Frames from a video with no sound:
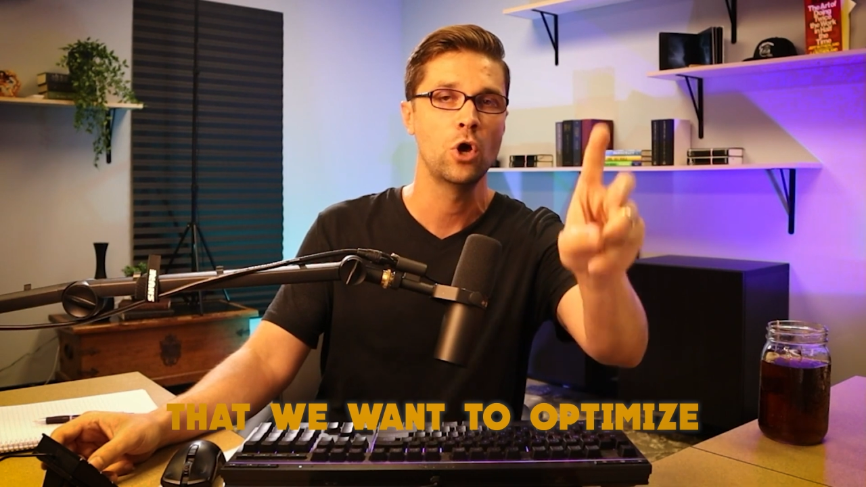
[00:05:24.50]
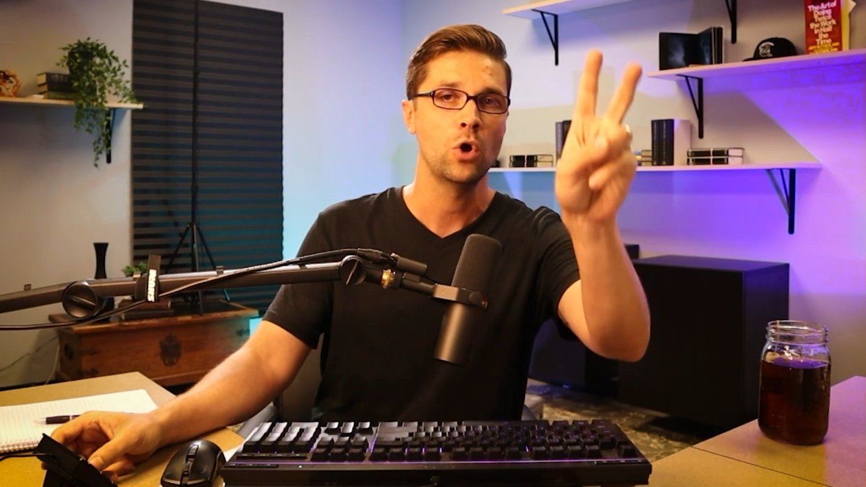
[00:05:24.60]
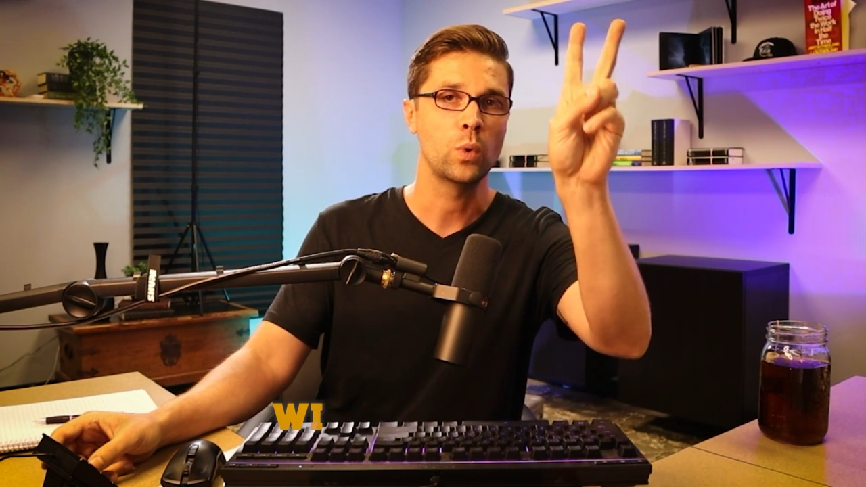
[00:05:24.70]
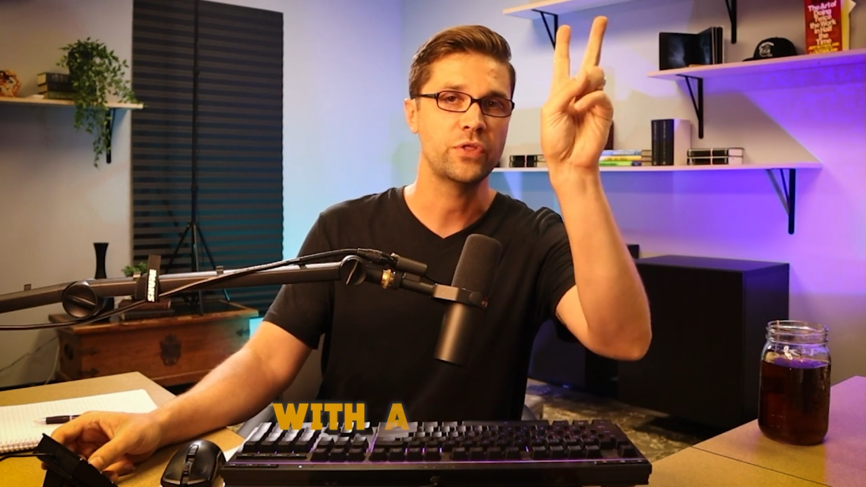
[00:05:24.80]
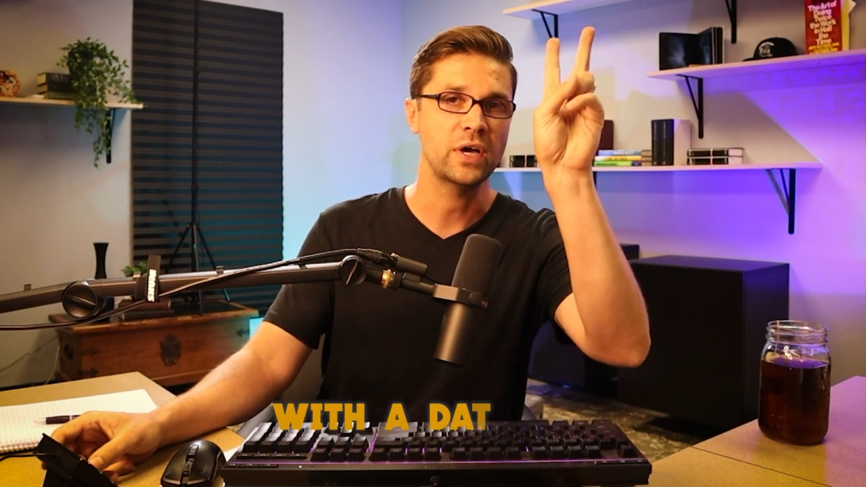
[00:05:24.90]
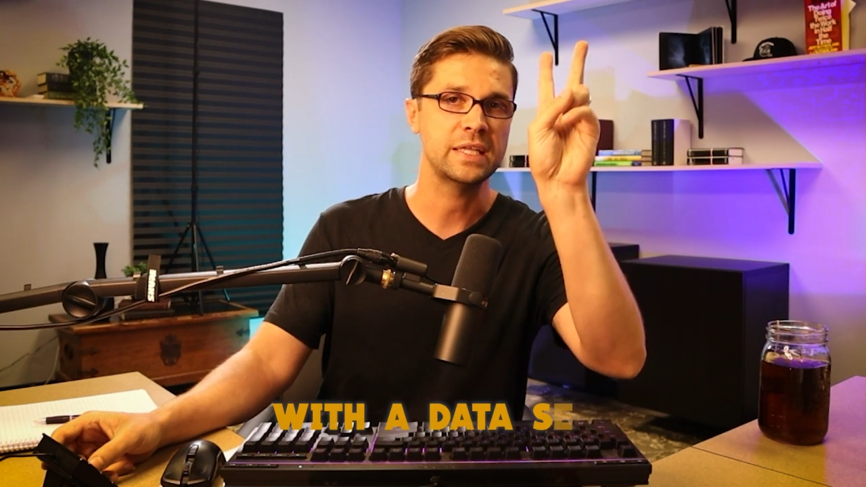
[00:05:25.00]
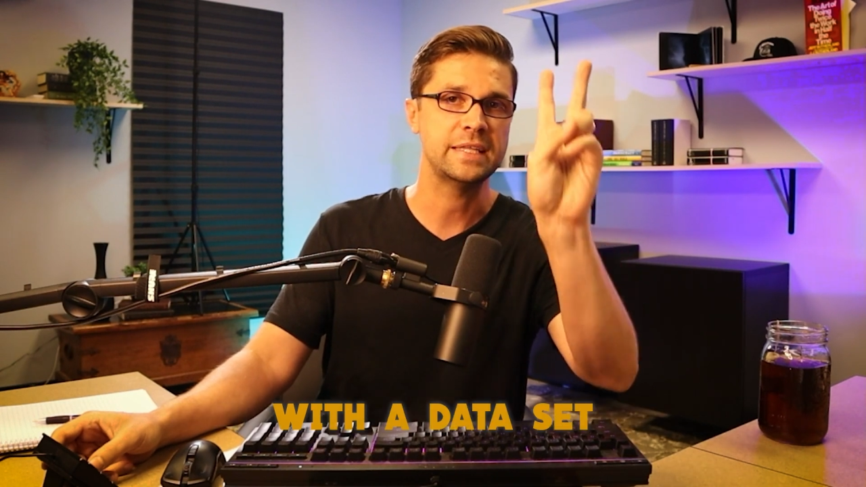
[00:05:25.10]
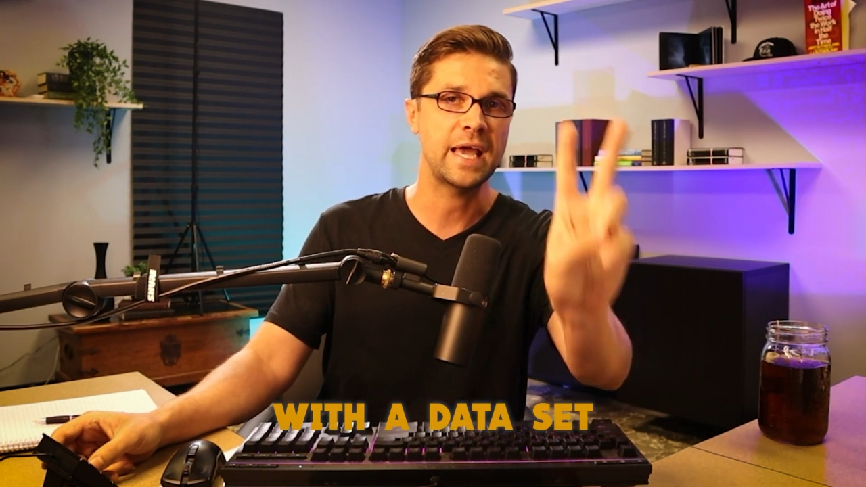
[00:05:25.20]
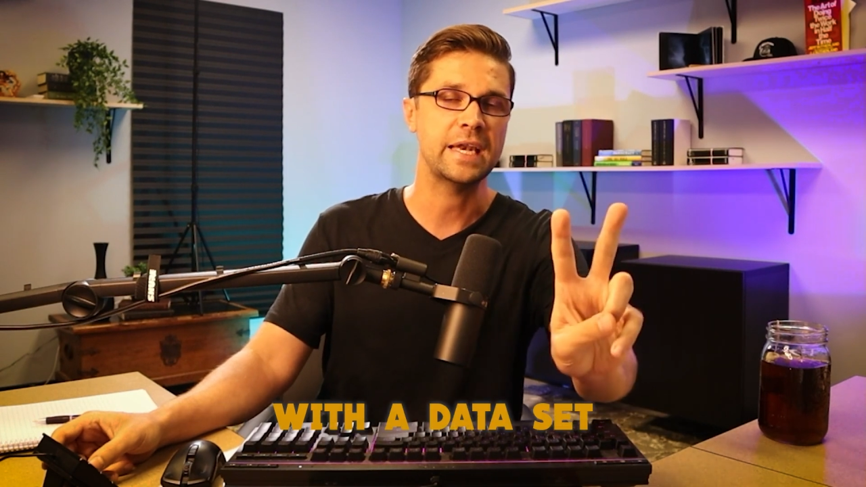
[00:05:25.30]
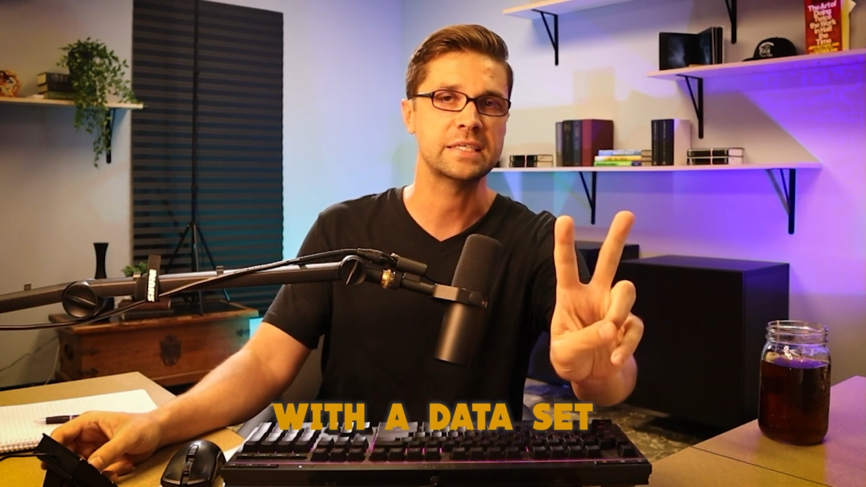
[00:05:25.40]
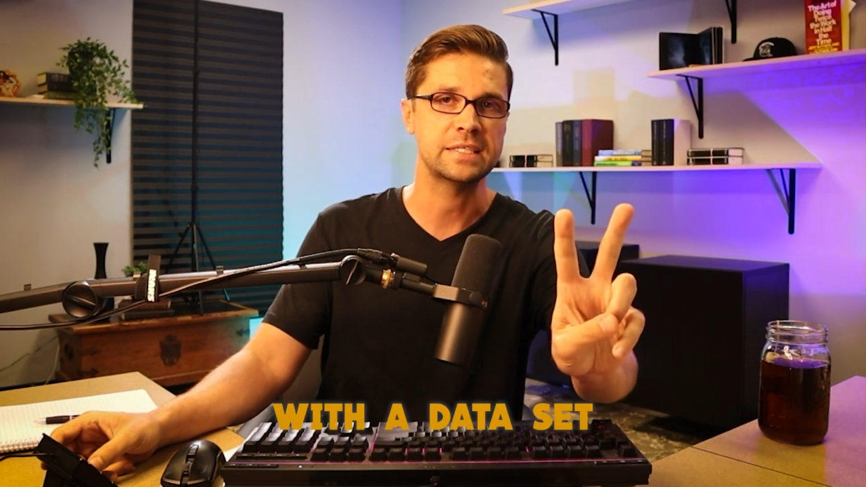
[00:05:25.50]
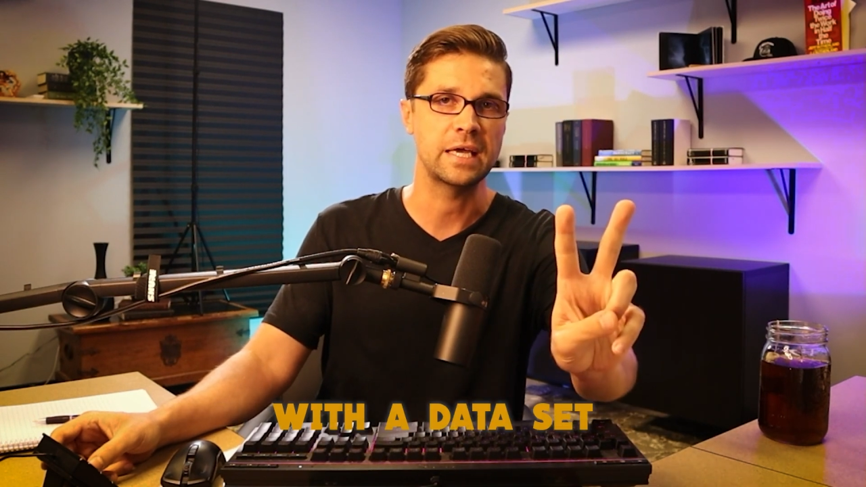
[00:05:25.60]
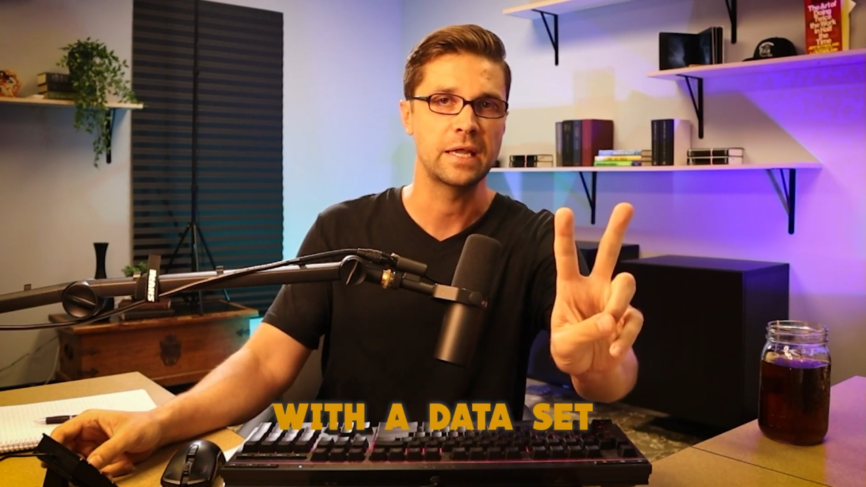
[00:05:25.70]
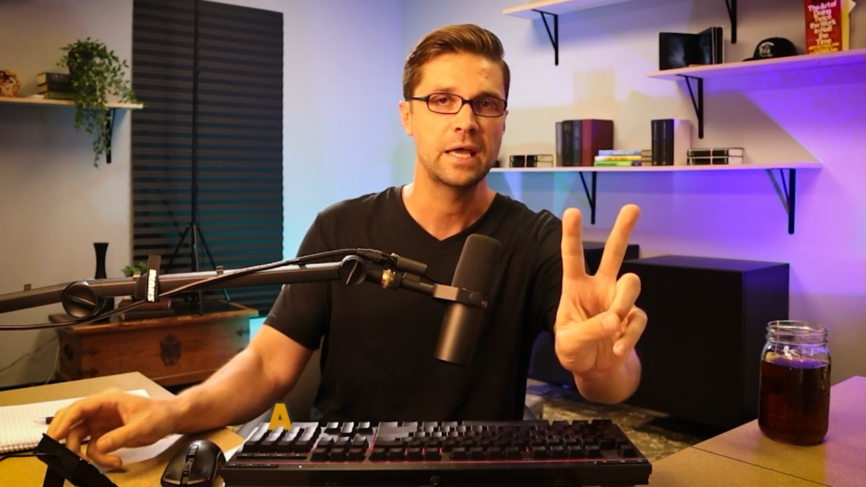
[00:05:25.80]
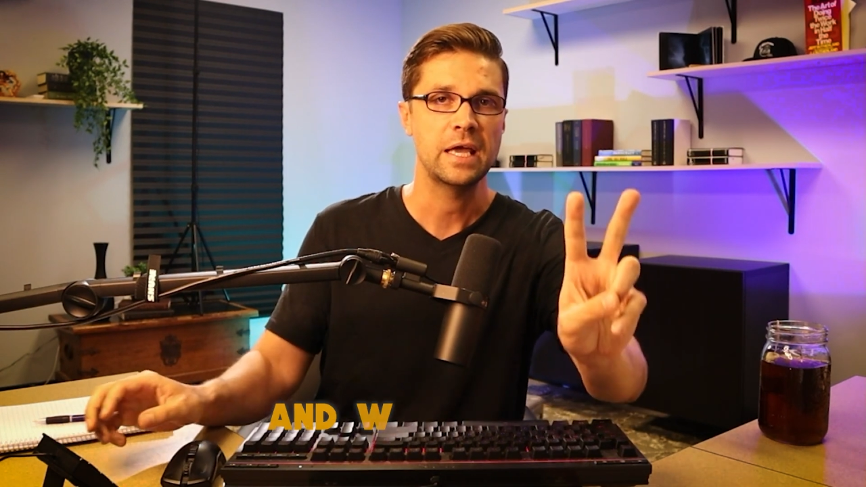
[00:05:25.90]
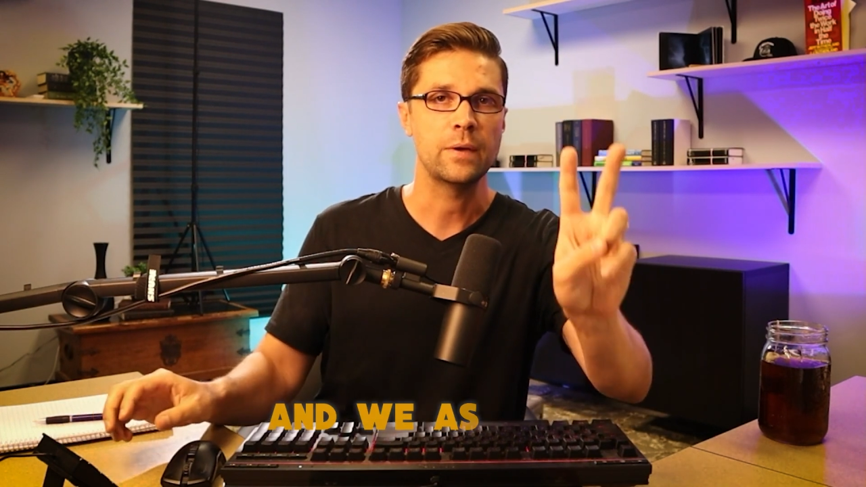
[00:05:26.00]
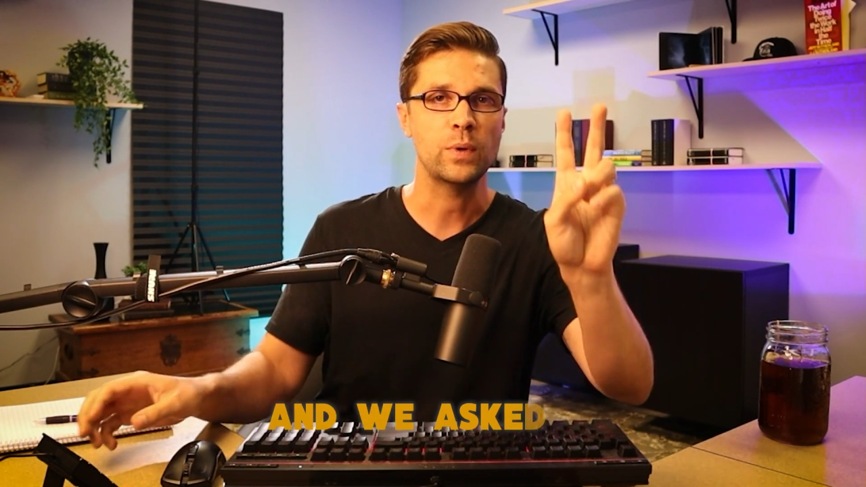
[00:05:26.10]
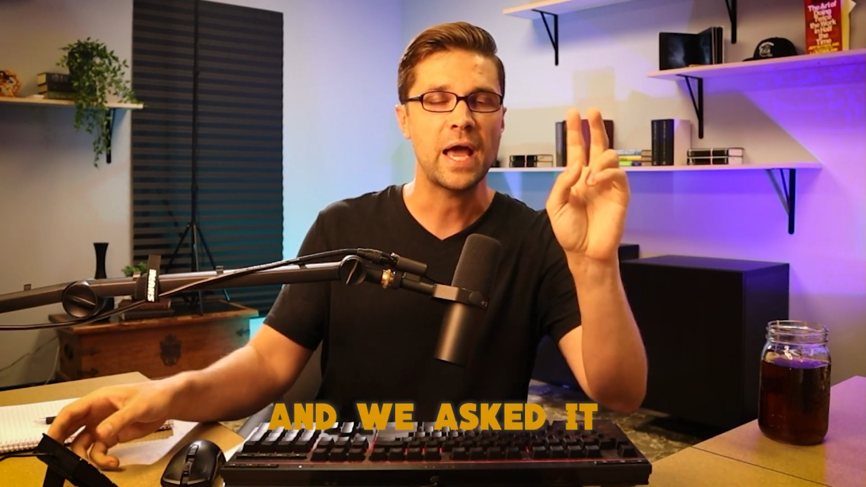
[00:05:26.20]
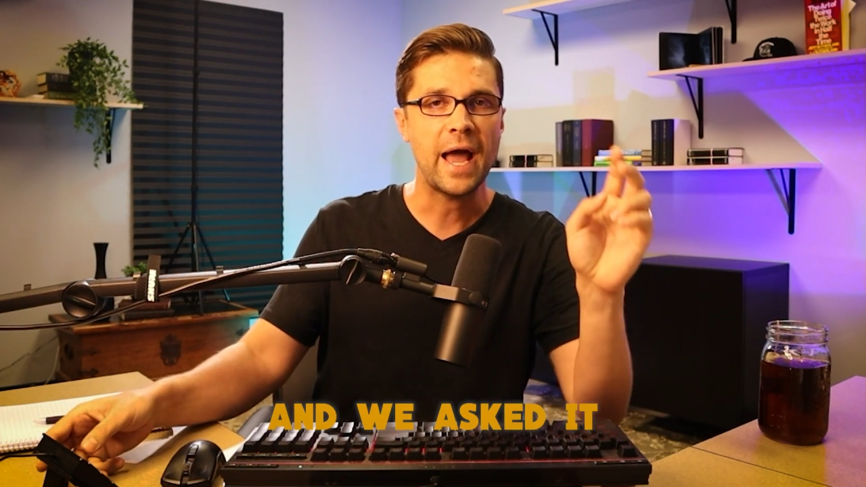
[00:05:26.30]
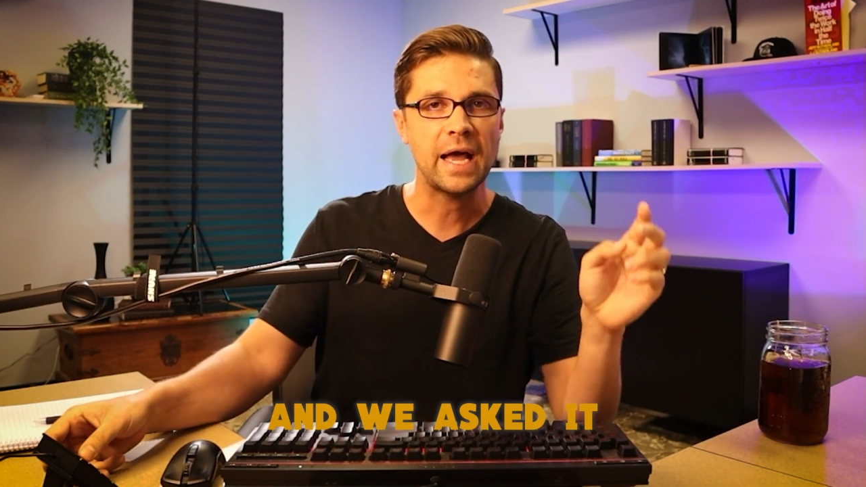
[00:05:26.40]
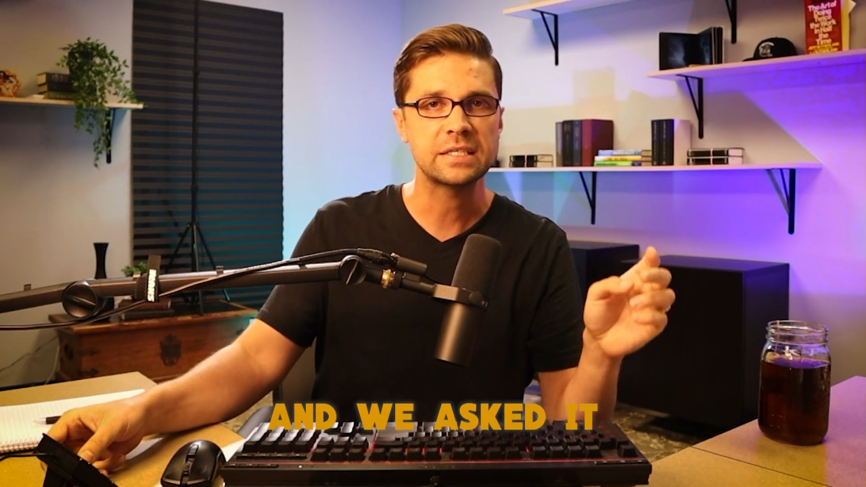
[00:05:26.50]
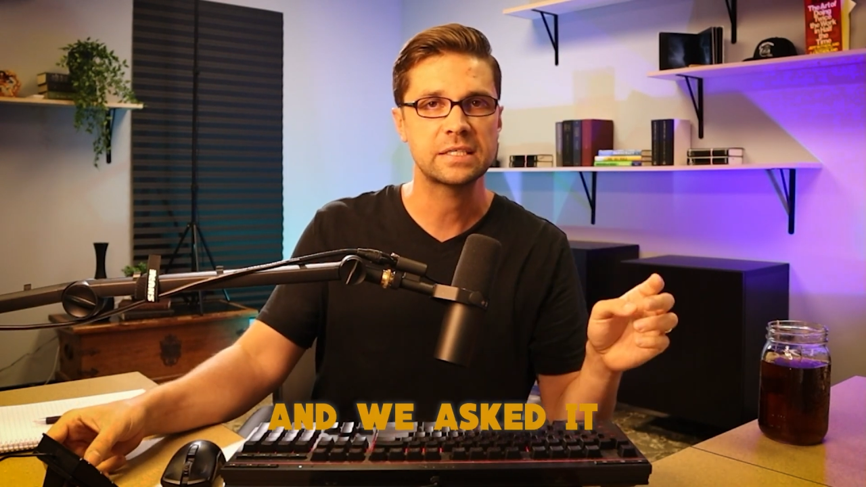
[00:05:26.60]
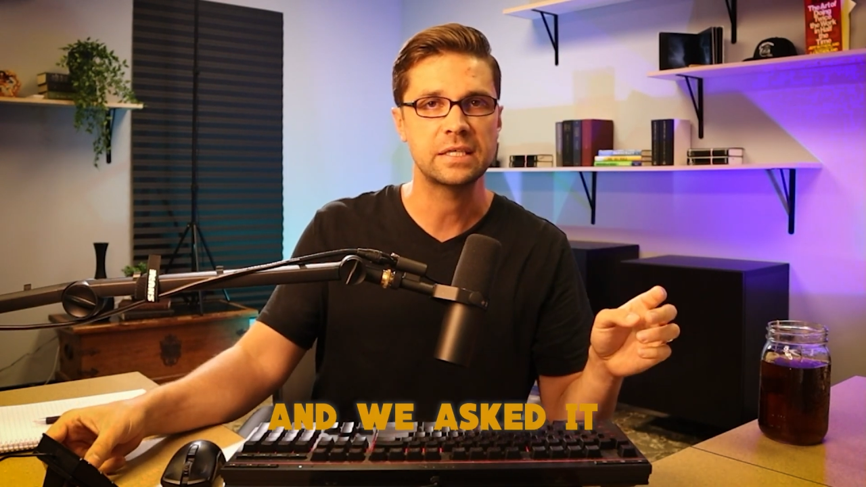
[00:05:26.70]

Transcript: with a data set, and we asked